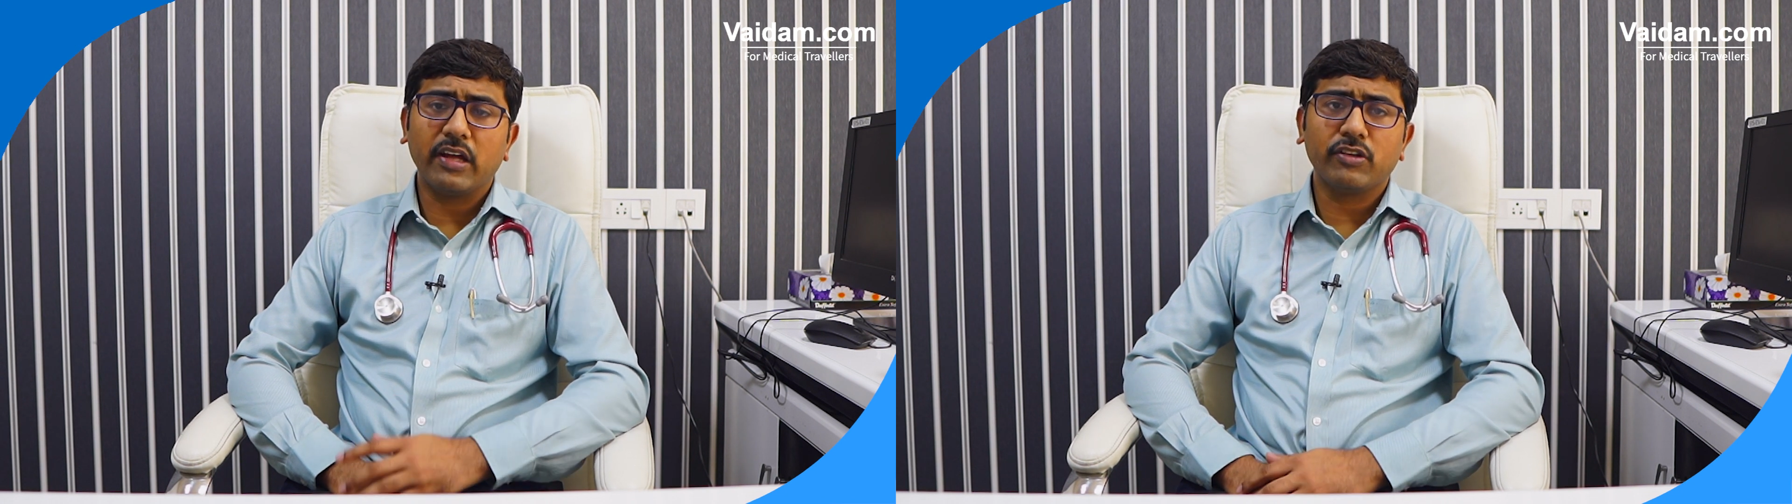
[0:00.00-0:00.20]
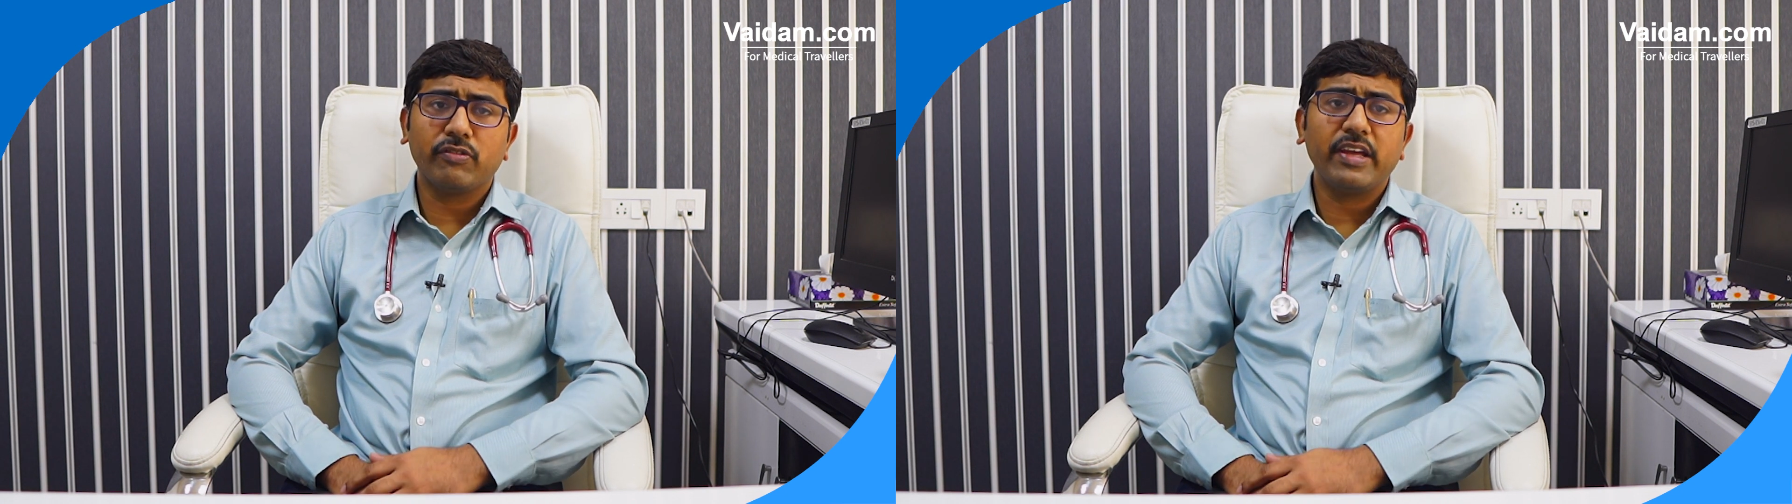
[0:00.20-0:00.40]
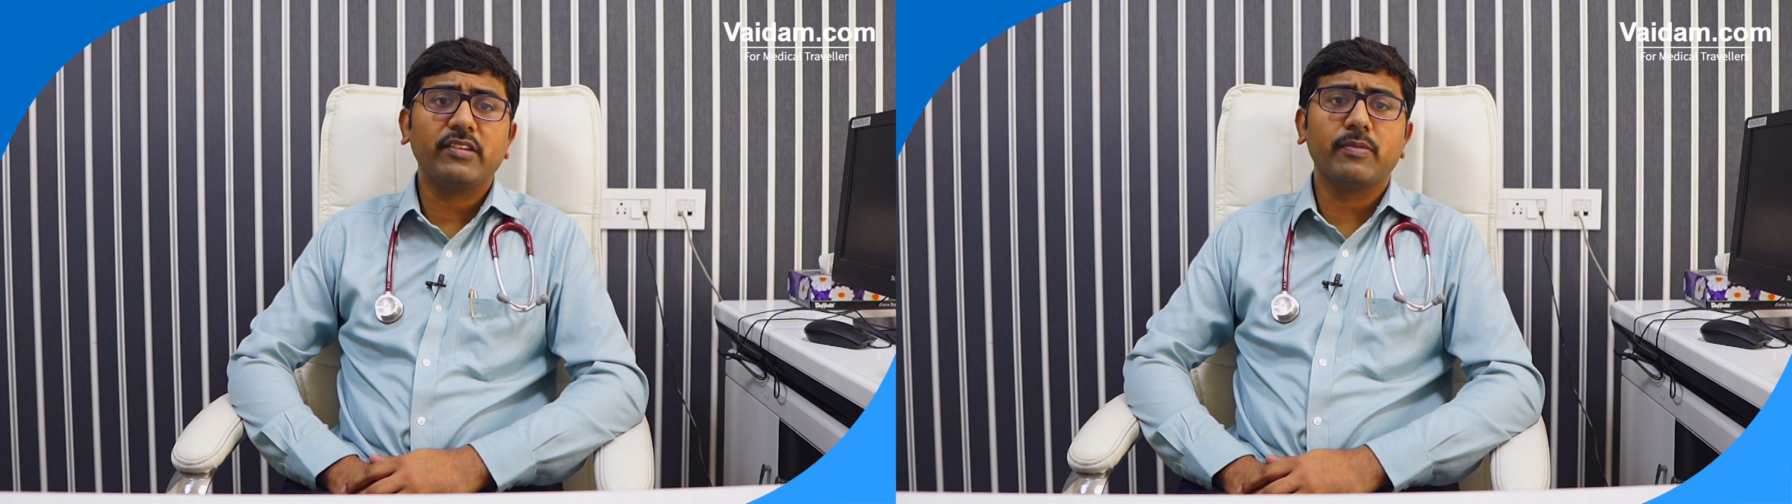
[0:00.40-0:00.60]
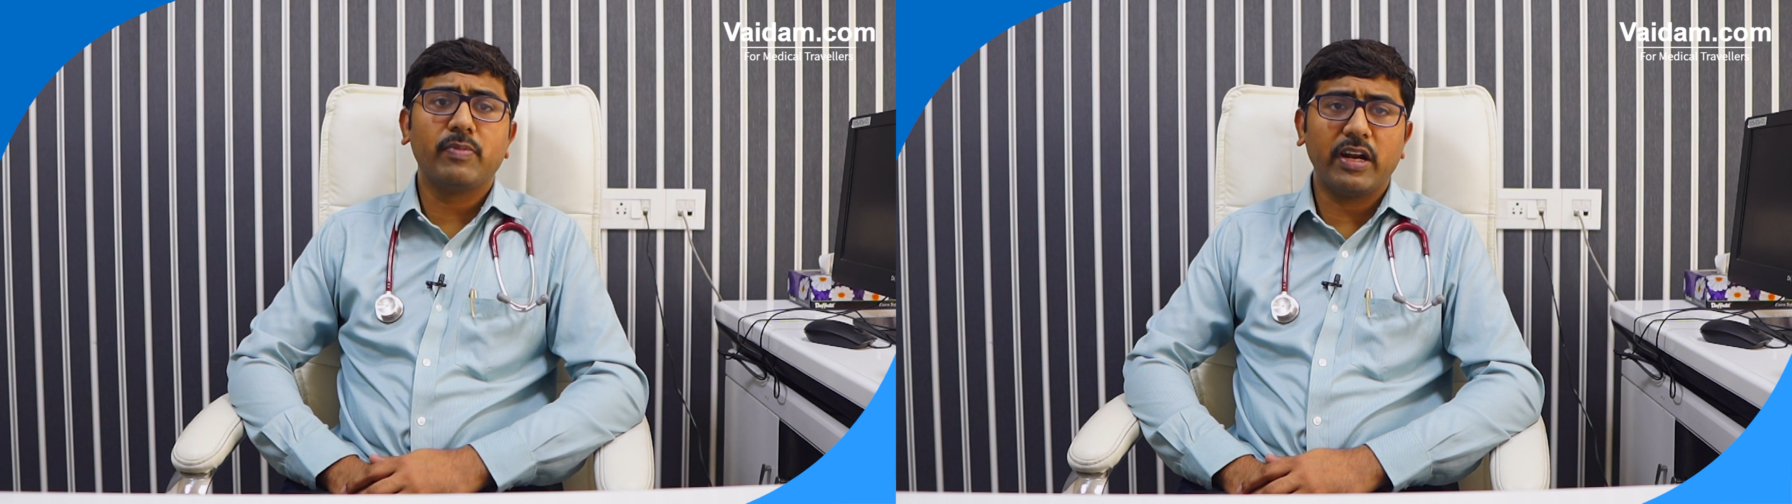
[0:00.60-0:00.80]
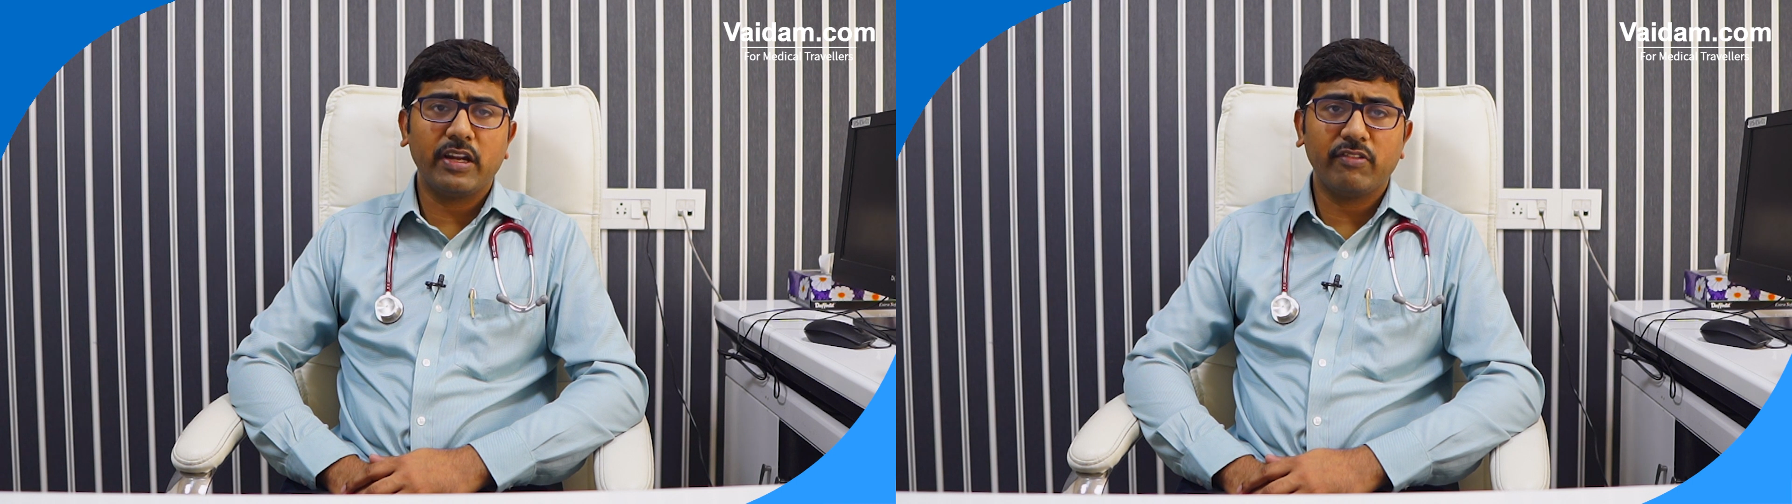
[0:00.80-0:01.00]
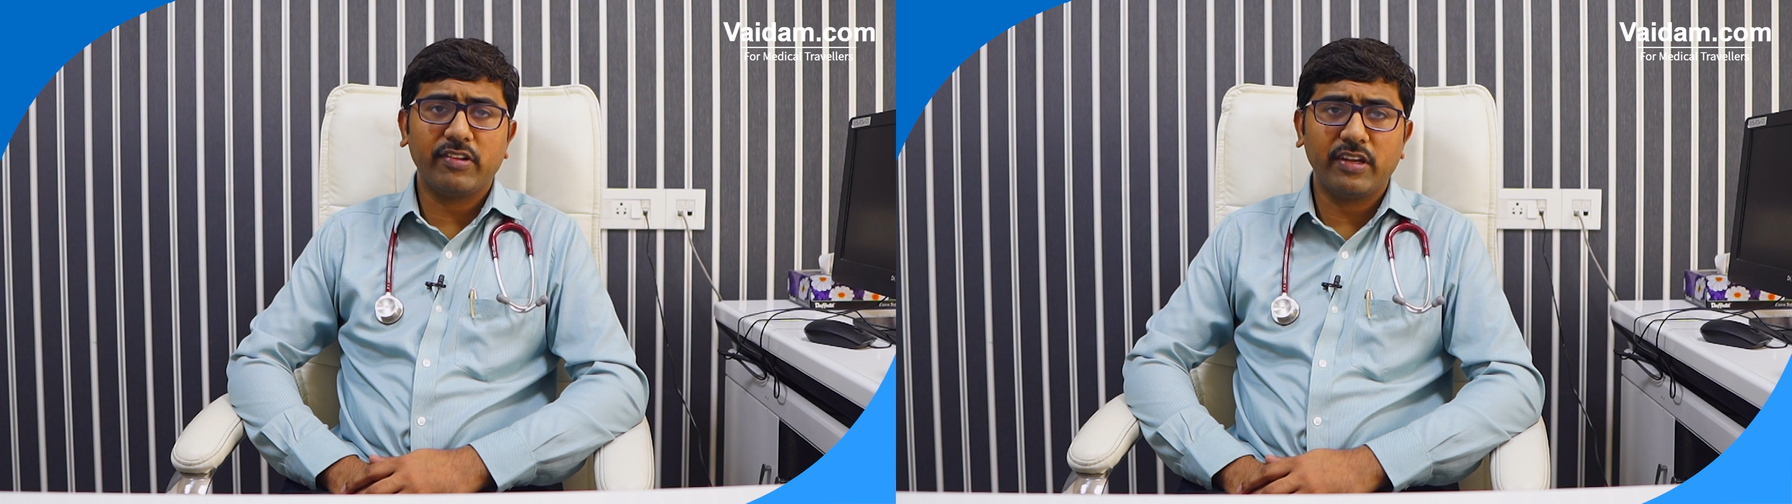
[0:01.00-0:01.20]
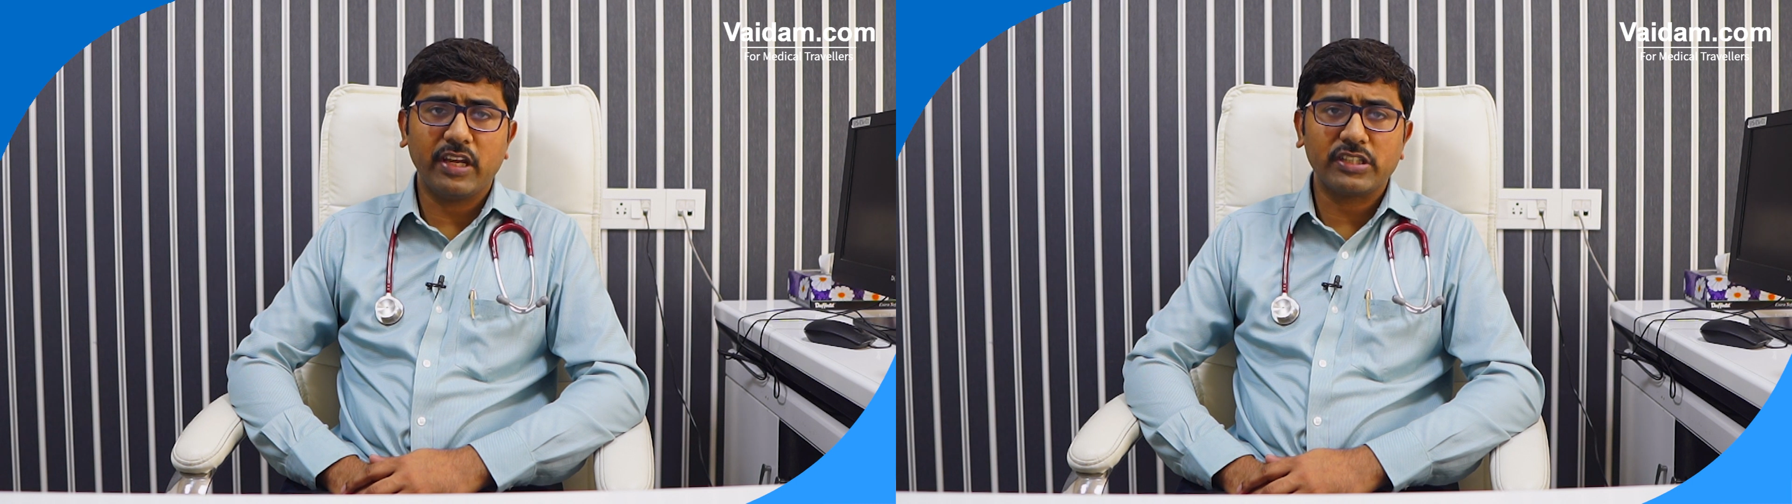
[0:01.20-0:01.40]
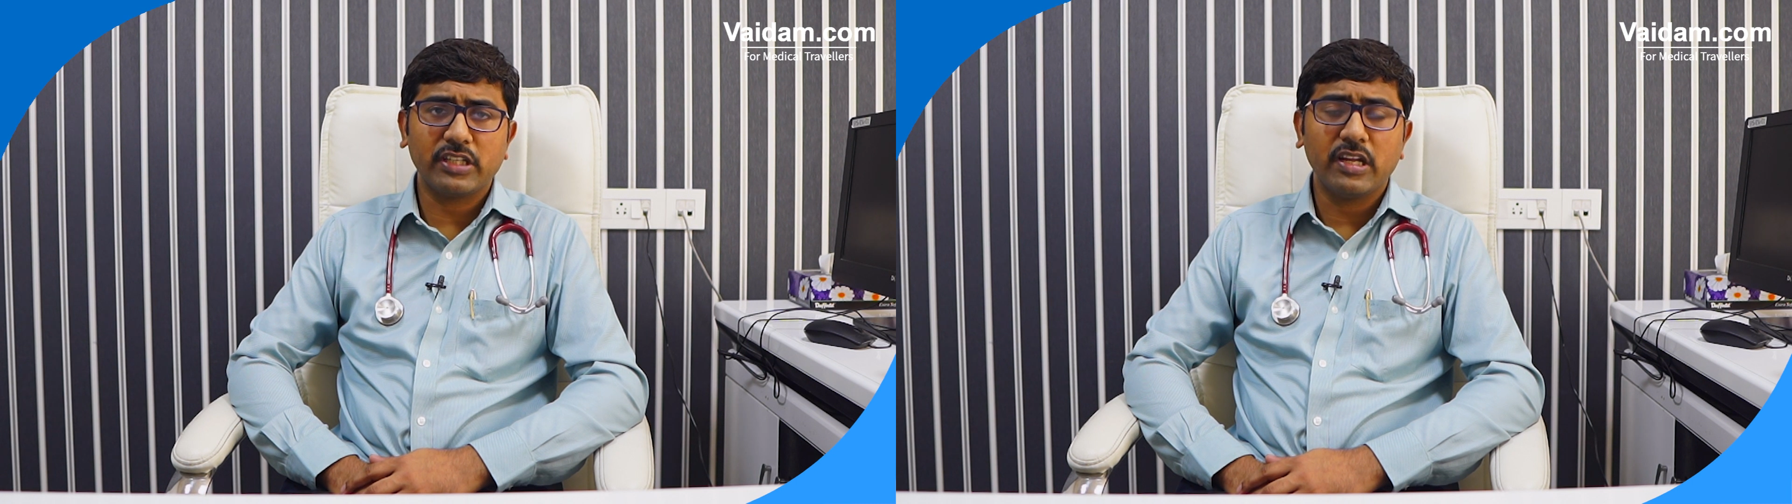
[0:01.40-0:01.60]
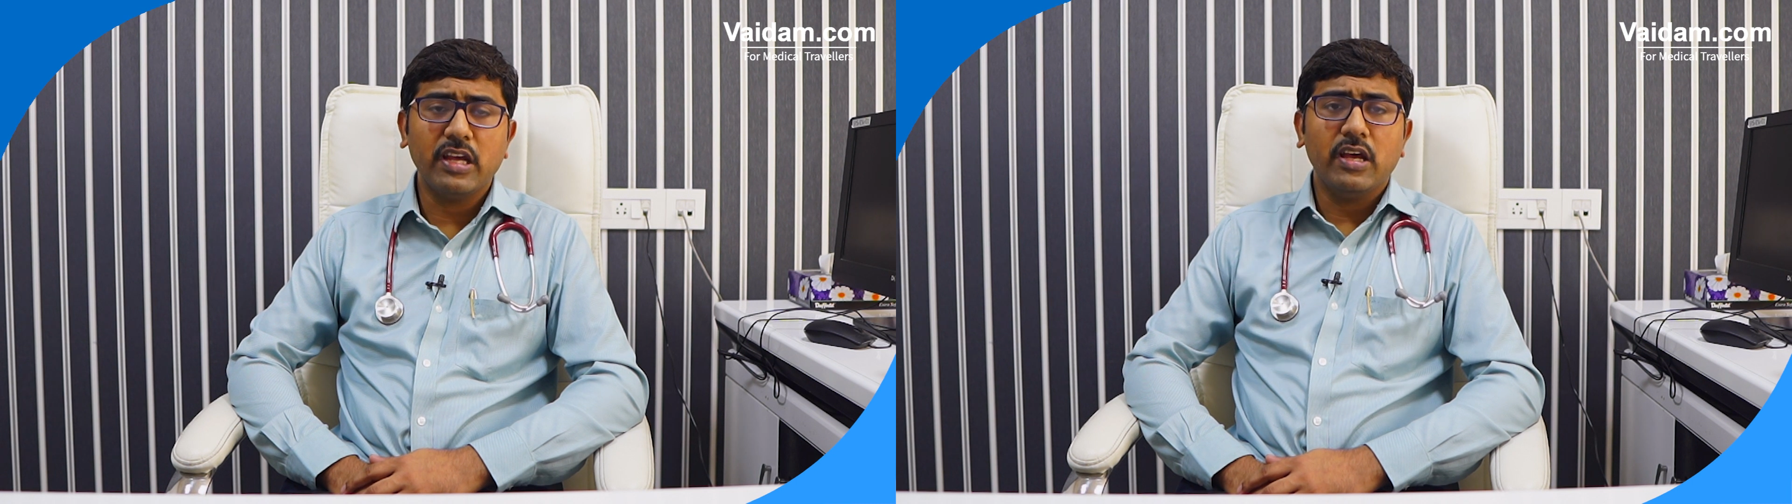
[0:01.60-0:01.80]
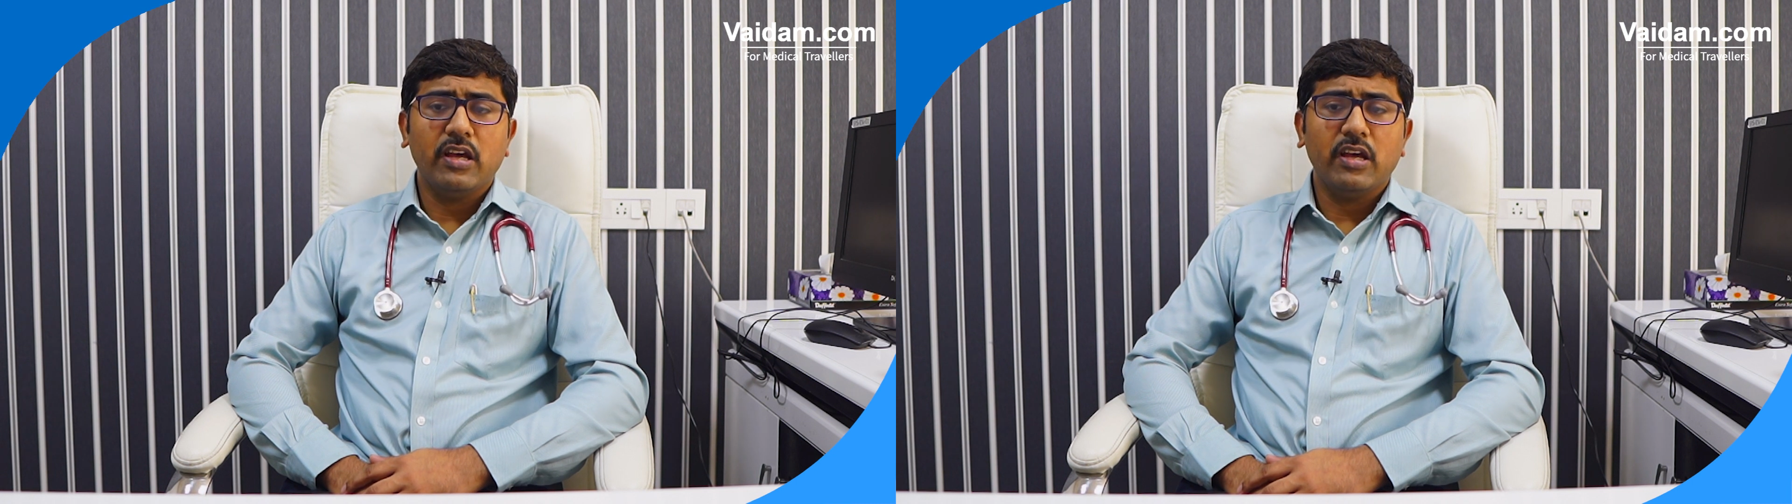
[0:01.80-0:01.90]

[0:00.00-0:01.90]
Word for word: otherwise the blood investigation